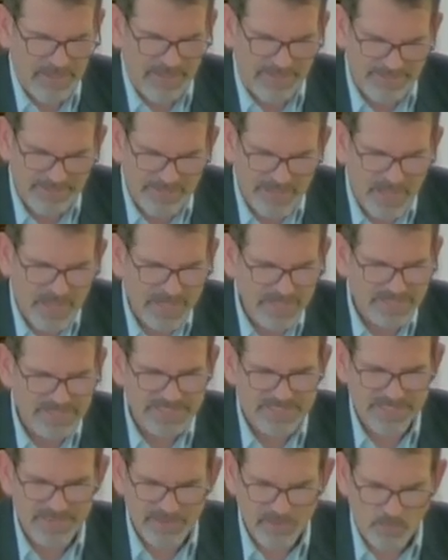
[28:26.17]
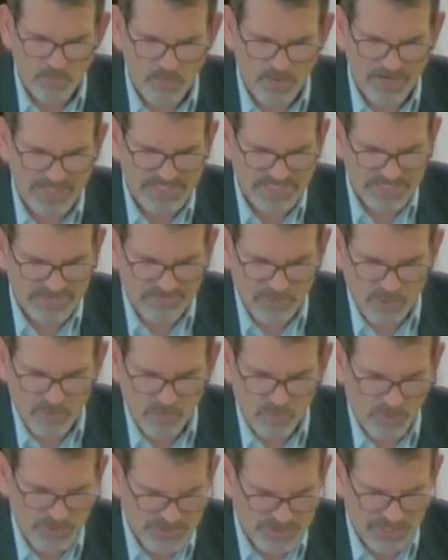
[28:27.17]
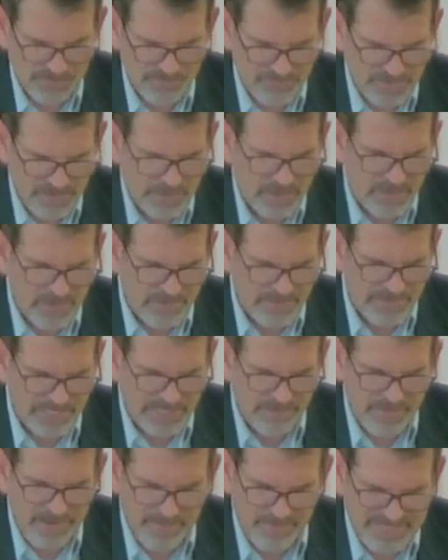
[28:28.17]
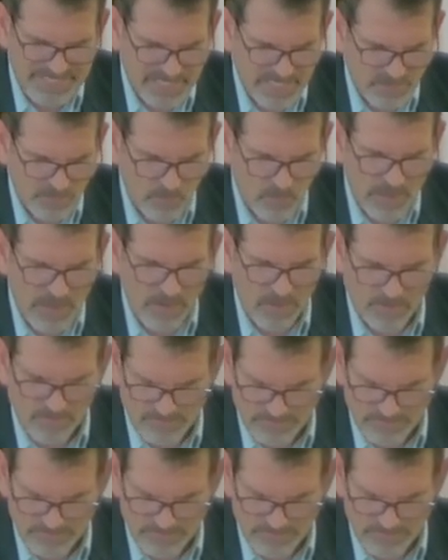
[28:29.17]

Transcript: And guide us in the rest of our worship that it may be done well